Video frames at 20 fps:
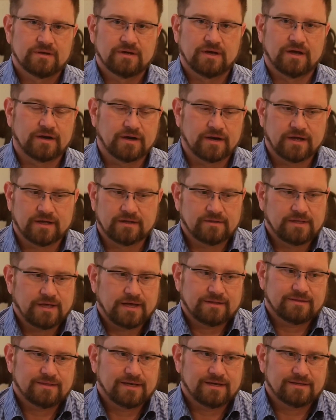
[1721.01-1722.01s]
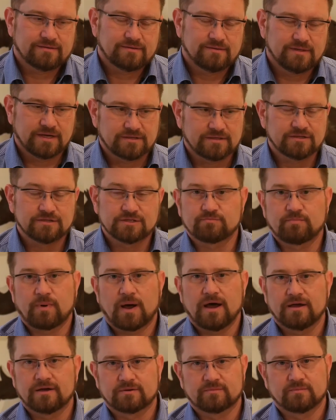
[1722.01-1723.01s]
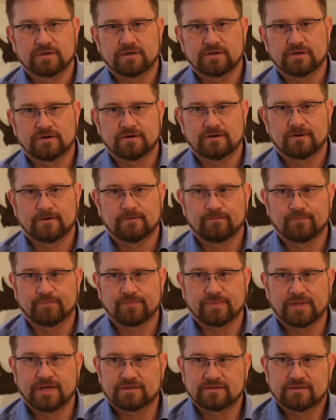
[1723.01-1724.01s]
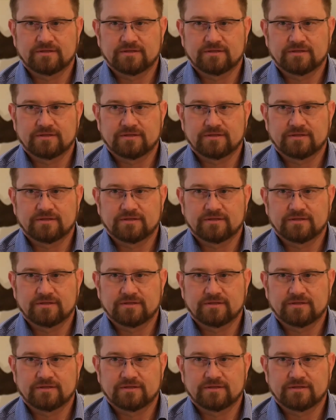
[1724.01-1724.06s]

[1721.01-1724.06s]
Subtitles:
And that inspired me. And